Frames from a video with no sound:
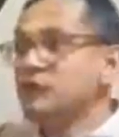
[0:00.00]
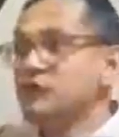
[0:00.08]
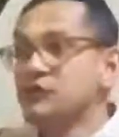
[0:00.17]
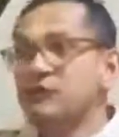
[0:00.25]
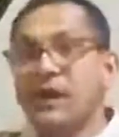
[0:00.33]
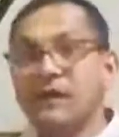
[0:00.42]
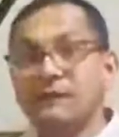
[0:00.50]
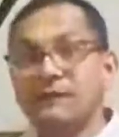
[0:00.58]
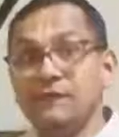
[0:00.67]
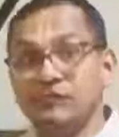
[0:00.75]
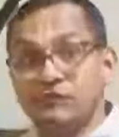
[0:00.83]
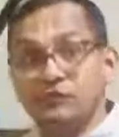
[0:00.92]
So you've
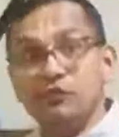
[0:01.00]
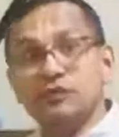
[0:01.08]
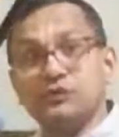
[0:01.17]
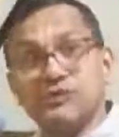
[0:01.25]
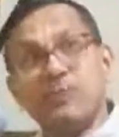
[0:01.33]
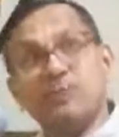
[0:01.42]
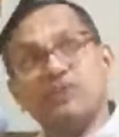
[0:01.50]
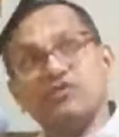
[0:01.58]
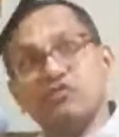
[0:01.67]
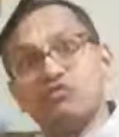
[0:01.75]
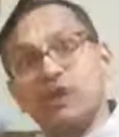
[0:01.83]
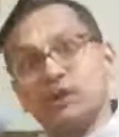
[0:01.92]
got Vishnu Dutas coming
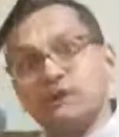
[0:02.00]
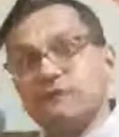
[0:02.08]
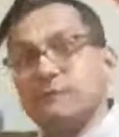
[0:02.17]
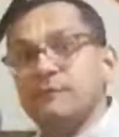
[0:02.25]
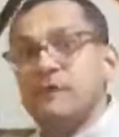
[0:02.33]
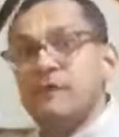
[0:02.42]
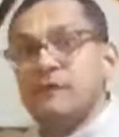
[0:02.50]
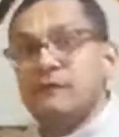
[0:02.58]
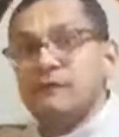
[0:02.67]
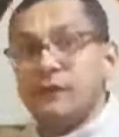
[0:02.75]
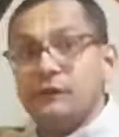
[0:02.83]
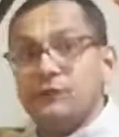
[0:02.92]
directly from
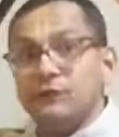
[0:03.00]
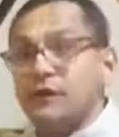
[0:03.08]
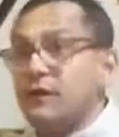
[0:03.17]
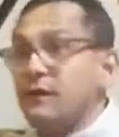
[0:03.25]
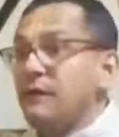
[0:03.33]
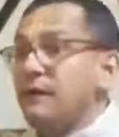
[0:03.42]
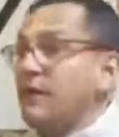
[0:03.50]
Vaikuntha,